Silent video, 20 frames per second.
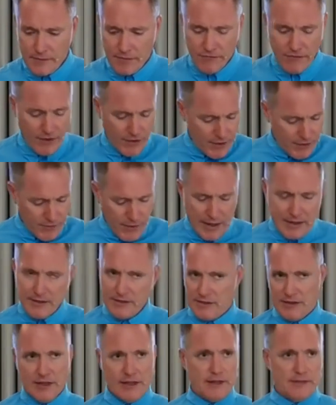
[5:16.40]
very
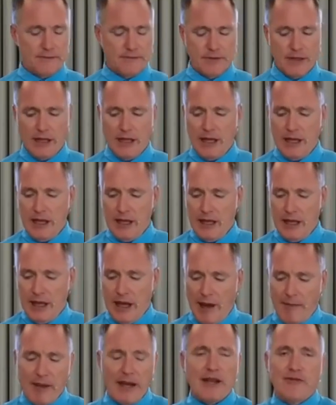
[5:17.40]
regularly. I
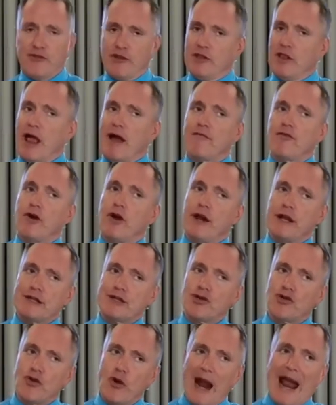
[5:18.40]
mean, as clever and
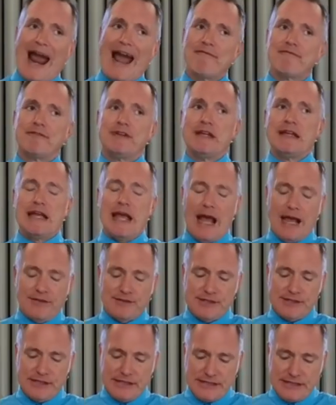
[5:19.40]
crafty as
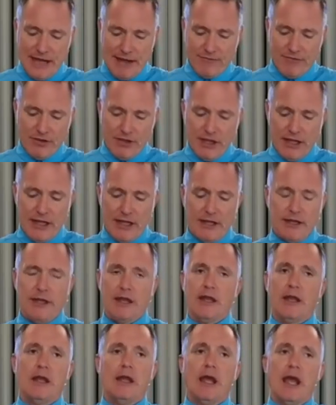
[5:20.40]
the devil in
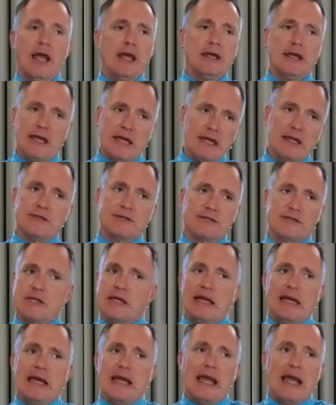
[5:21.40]
it is,
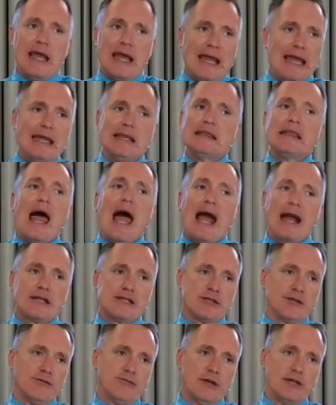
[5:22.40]
he lacks
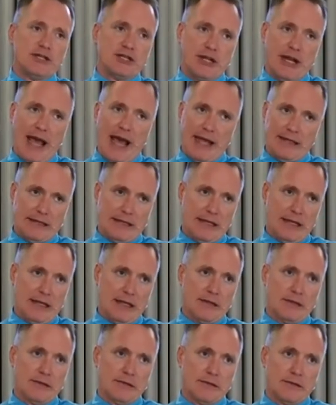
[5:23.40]
originality.
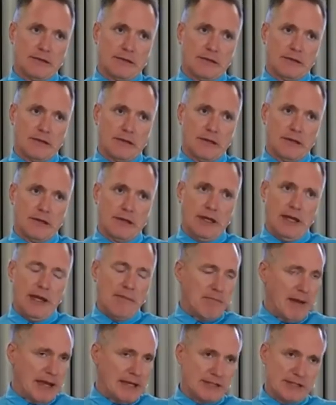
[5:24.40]
He
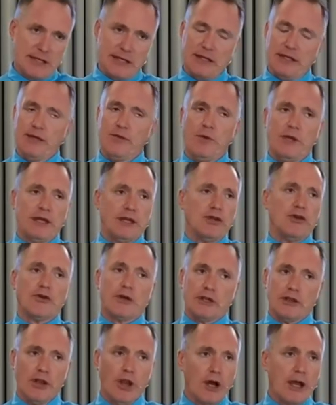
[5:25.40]
basically, we, you can
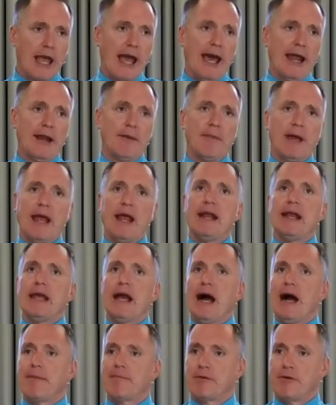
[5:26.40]
look at him and he
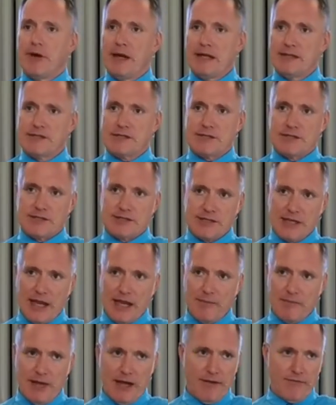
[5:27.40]
operates the
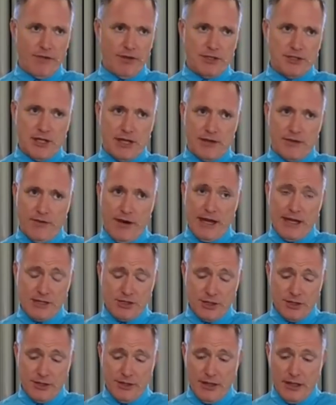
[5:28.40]
same in every
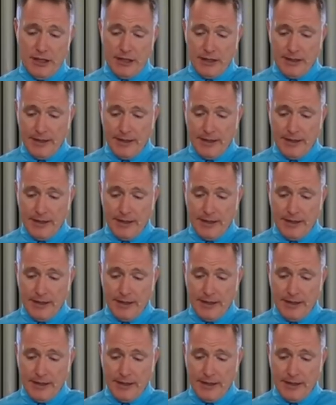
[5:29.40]
generation.